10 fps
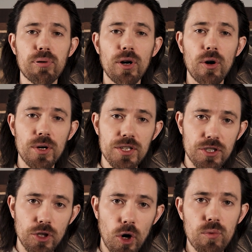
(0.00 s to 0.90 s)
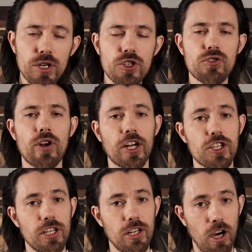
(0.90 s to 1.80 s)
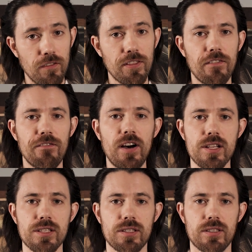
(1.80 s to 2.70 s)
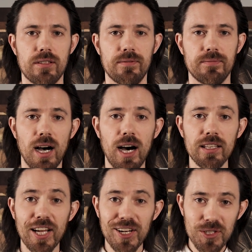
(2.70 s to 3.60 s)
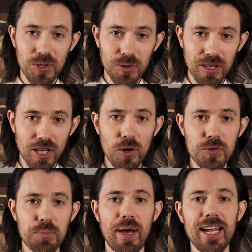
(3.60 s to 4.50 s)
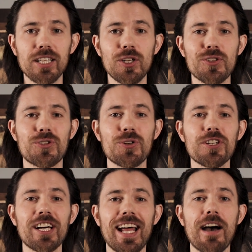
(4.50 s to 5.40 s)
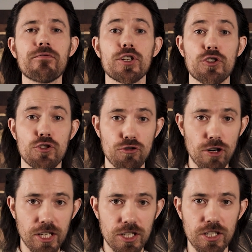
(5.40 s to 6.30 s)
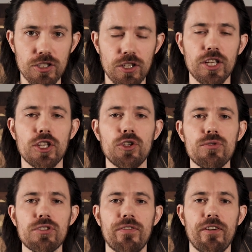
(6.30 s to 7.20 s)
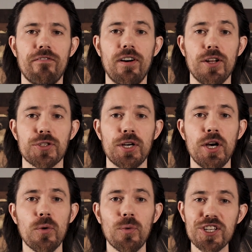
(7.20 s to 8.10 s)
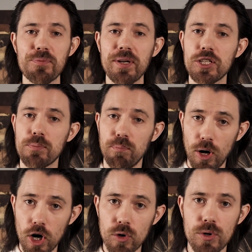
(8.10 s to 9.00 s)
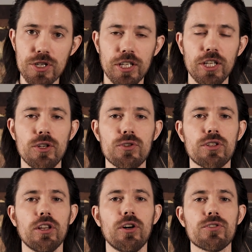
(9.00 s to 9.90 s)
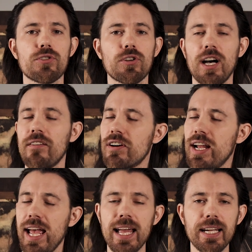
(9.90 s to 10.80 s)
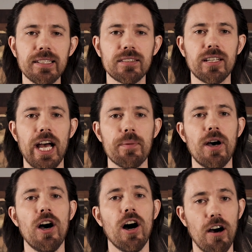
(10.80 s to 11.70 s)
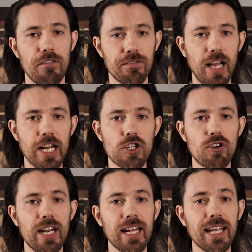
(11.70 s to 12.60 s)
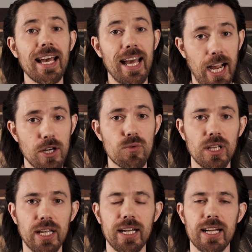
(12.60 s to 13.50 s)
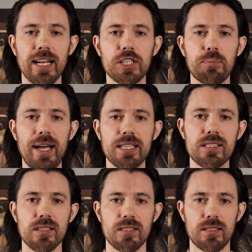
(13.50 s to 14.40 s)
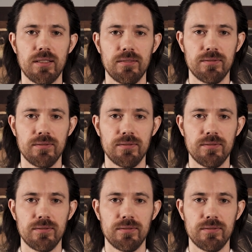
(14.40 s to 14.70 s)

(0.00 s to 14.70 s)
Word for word: pro is no restriction of the funds. Unlike student loans, bank loans do not have restrictions on the use of the funds, which means borrowers can use the loans to cover any type of flight training and related expenses.